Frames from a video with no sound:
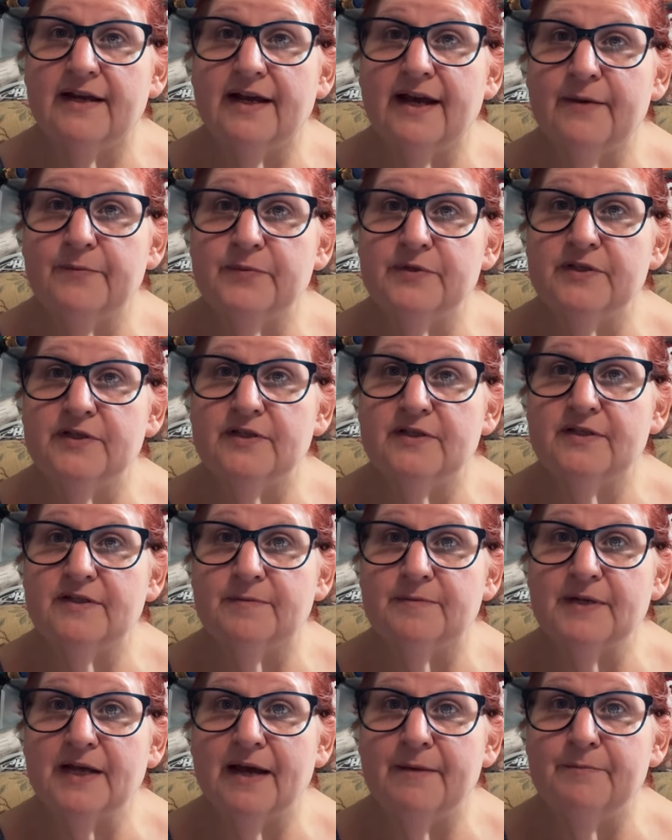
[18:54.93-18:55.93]
happens
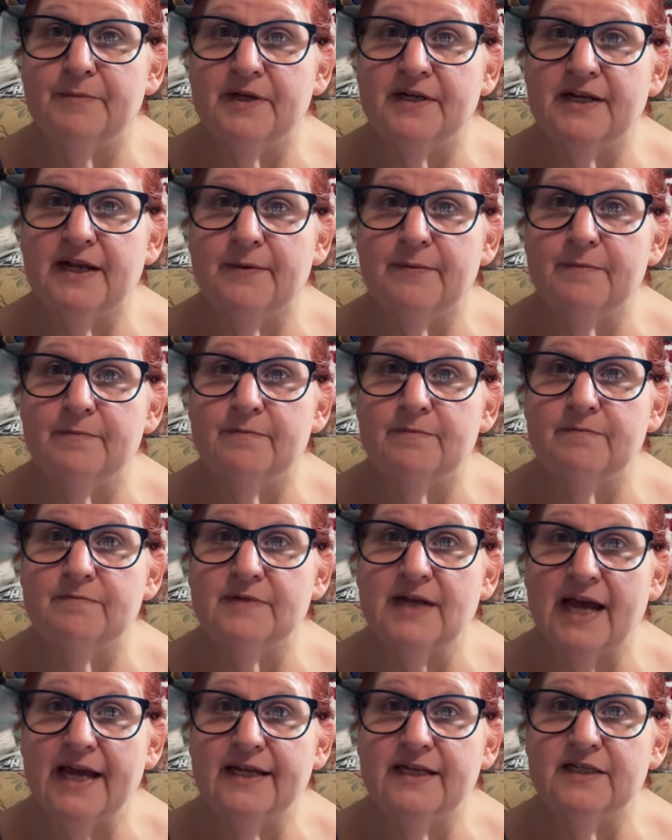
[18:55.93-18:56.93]
sometime Monday
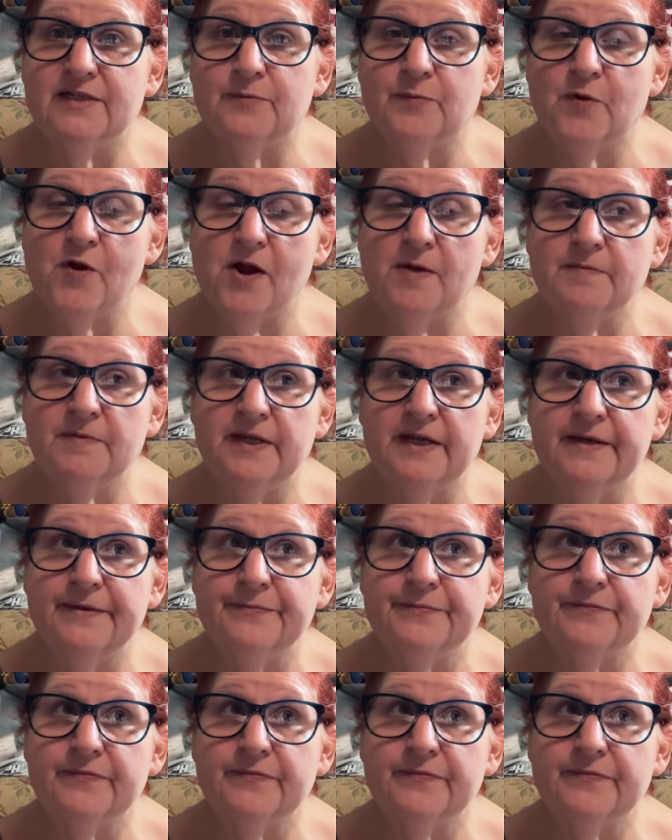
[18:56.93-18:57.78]
night probably.